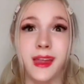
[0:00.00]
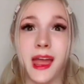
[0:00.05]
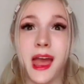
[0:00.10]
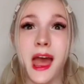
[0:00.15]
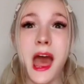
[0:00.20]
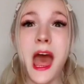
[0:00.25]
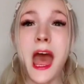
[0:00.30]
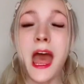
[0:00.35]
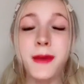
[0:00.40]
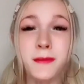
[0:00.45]

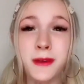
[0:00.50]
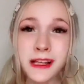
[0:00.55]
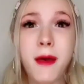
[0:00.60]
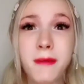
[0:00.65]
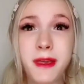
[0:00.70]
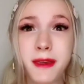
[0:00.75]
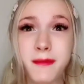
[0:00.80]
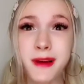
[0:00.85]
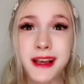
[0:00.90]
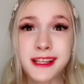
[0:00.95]
I'm gonna...
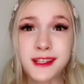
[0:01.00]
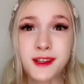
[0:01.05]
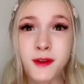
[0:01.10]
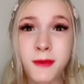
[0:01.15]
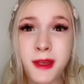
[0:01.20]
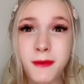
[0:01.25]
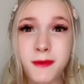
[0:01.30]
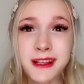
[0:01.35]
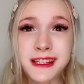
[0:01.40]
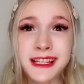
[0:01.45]
my soulmate
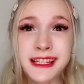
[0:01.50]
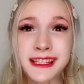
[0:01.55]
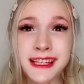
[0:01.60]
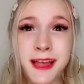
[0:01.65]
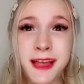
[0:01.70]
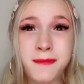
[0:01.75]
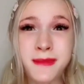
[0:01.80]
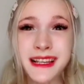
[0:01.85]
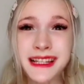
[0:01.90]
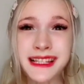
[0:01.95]
wants to send me
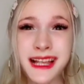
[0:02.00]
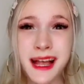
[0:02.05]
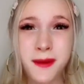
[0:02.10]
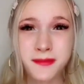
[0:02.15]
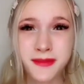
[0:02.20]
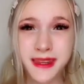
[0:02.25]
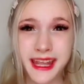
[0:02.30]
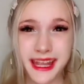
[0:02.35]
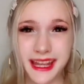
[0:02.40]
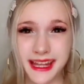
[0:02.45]
something.